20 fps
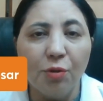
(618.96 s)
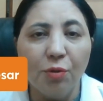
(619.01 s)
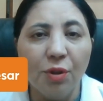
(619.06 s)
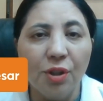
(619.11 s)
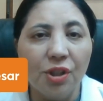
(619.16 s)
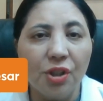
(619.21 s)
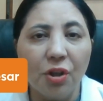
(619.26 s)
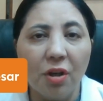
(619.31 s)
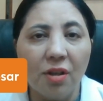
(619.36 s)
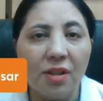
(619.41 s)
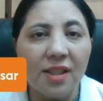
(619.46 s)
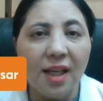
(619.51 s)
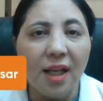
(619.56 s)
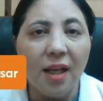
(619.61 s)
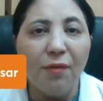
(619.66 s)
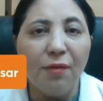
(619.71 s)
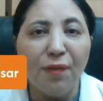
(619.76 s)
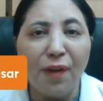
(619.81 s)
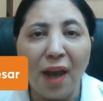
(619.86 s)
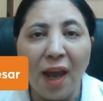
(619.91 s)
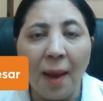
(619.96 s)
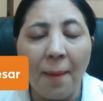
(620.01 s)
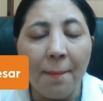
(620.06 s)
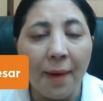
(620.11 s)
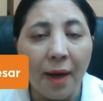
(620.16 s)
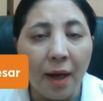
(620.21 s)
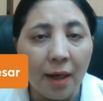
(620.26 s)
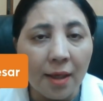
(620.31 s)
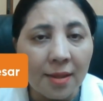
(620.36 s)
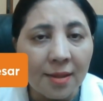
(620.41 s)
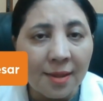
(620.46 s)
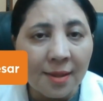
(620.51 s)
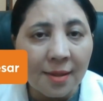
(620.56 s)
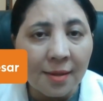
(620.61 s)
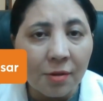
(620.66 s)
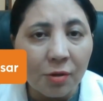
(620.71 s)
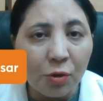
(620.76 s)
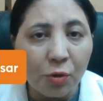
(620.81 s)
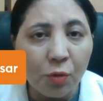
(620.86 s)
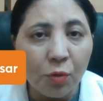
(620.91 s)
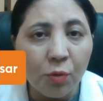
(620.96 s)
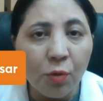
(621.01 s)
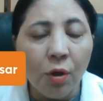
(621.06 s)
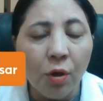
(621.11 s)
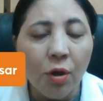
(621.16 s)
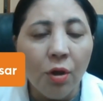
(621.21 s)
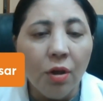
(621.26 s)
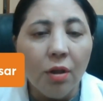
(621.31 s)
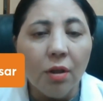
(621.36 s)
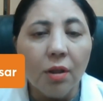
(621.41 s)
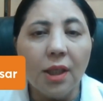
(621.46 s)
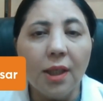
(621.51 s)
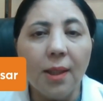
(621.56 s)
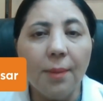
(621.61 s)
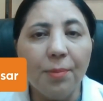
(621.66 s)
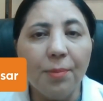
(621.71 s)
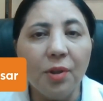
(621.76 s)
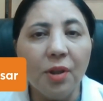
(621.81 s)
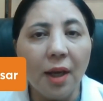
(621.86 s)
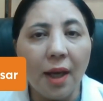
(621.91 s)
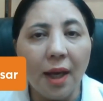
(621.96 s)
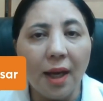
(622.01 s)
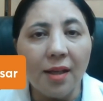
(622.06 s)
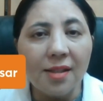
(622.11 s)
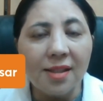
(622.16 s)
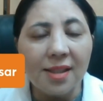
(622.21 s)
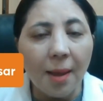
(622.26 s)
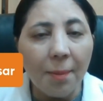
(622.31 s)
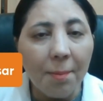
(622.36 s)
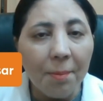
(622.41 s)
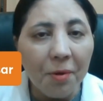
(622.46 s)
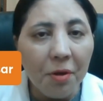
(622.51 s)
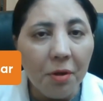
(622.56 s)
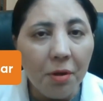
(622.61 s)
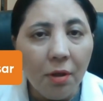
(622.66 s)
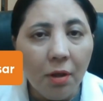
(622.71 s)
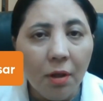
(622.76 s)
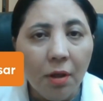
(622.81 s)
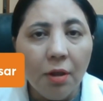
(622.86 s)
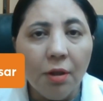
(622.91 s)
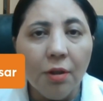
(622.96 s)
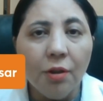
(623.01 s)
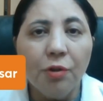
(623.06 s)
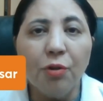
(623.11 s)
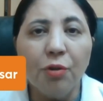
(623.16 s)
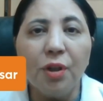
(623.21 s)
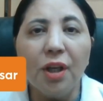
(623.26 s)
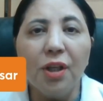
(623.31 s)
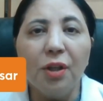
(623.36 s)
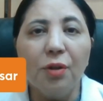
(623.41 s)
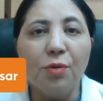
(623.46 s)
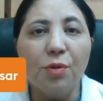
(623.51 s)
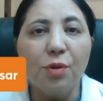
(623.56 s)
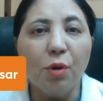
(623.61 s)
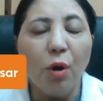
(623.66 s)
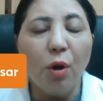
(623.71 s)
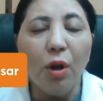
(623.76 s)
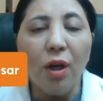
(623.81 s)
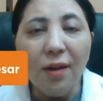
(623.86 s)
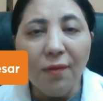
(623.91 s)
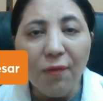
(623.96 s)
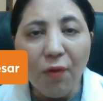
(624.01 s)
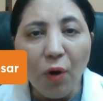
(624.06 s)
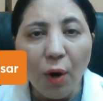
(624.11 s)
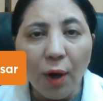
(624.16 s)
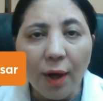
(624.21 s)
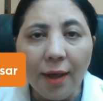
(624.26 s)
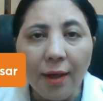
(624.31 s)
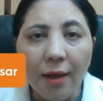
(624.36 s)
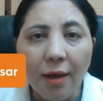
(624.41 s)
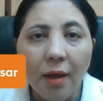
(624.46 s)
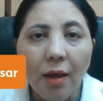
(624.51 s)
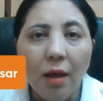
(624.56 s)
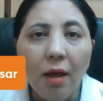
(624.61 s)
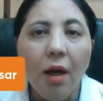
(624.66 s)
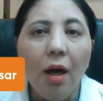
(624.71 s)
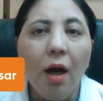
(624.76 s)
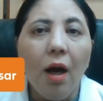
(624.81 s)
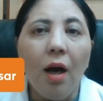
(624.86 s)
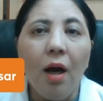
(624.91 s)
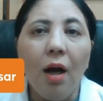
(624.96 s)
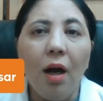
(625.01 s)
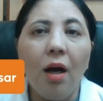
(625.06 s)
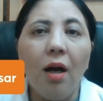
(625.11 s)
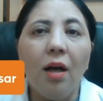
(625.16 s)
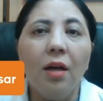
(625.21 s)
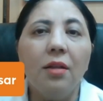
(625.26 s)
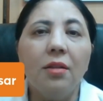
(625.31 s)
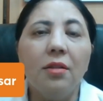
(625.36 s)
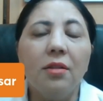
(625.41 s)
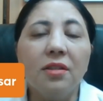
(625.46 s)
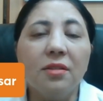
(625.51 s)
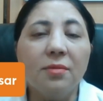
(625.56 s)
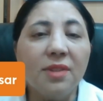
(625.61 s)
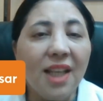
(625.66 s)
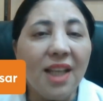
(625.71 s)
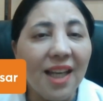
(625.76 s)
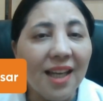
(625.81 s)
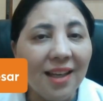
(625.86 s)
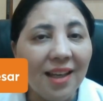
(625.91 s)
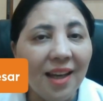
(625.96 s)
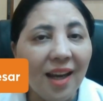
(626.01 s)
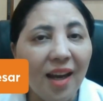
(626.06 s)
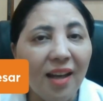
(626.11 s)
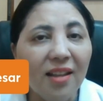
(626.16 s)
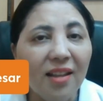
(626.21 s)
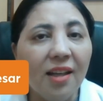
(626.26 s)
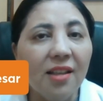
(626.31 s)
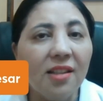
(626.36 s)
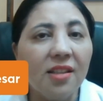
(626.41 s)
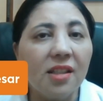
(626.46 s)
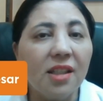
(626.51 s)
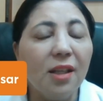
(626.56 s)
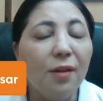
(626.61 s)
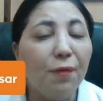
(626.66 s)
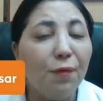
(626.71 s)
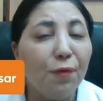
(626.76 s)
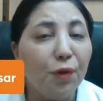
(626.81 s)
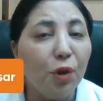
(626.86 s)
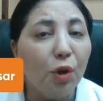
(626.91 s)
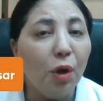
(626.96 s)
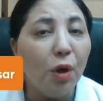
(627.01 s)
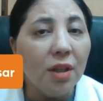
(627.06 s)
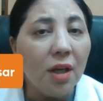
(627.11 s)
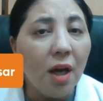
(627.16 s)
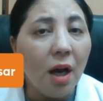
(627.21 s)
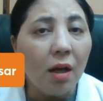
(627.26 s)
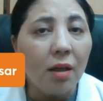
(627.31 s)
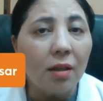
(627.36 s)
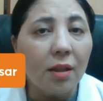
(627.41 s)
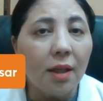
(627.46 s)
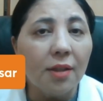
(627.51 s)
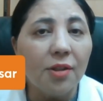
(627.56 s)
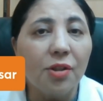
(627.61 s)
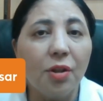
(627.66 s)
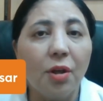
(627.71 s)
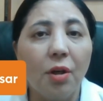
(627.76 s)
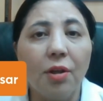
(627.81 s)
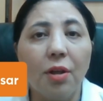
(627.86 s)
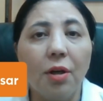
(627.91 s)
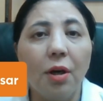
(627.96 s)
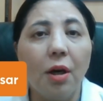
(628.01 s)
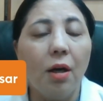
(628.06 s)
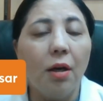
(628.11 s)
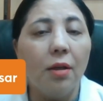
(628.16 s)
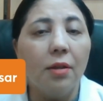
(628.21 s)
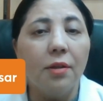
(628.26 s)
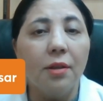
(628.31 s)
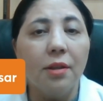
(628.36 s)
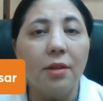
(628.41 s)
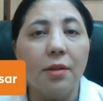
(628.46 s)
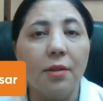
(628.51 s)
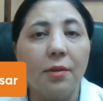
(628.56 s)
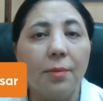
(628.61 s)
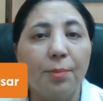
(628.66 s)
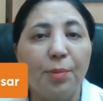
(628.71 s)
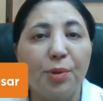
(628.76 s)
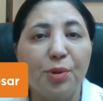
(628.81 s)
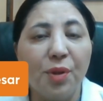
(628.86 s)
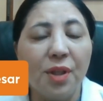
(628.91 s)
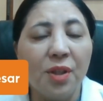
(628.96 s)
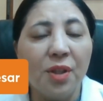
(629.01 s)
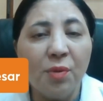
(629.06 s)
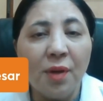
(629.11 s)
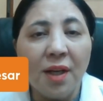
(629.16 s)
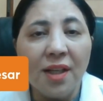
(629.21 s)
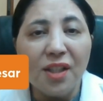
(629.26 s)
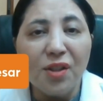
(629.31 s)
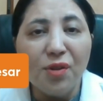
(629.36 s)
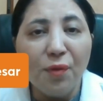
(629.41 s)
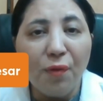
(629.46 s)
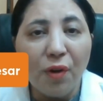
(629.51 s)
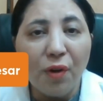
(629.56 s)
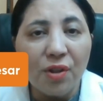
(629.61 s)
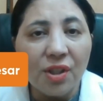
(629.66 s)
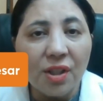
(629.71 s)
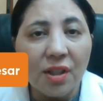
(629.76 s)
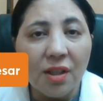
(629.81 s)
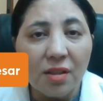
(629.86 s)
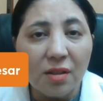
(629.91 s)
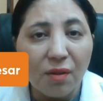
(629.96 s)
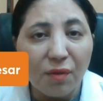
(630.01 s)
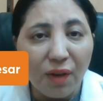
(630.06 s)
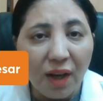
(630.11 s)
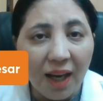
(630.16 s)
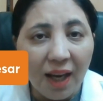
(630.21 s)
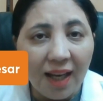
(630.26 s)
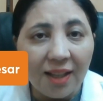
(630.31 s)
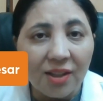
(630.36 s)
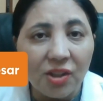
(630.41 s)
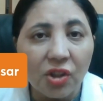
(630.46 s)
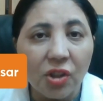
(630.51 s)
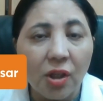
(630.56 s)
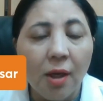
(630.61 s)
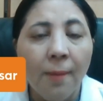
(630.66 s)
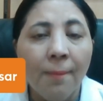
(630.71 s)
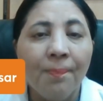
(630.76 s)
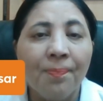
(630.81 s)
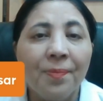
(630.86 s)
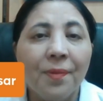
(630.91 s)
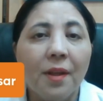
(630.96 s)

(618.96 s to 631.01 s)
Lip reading: do it yourself hair masks to keep the hair supple. You can use olive oil. Take care that if you're young, that you're between 20 to 40 years of age,